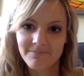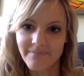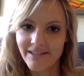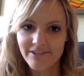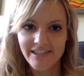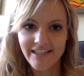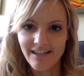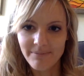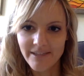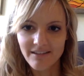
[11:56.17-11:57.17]
Never said
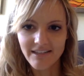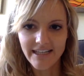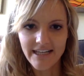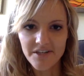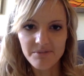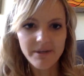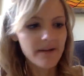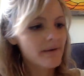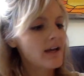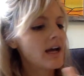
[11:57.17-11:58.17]
how big the line had to
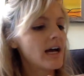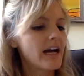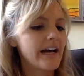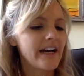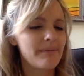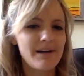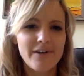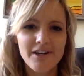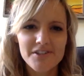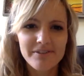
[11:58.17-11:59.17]
be. I've
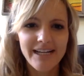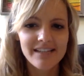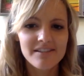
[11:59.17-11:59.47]
also had